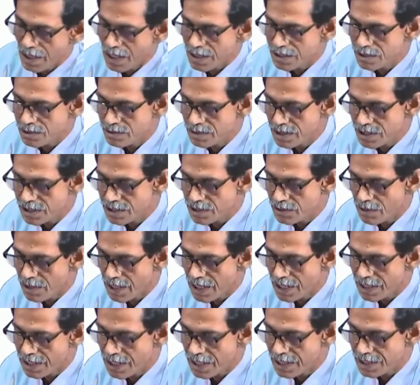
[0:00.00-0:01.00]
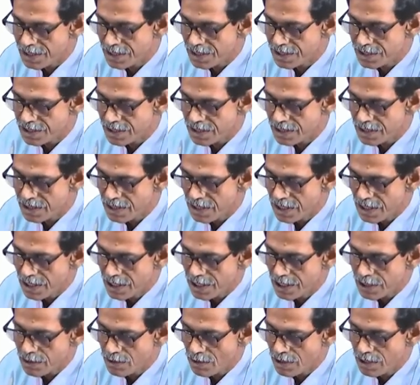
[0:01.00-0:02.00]
As soon as you add antigen,
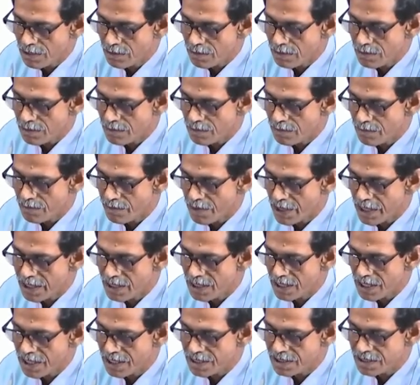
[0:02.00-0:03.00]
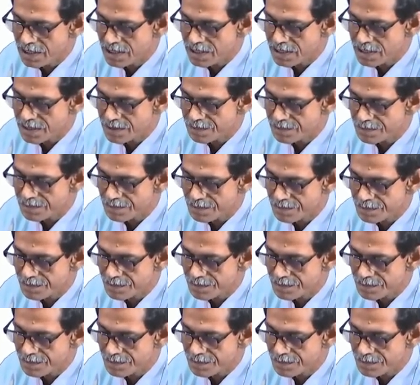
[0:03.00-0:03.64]
it will bind like this.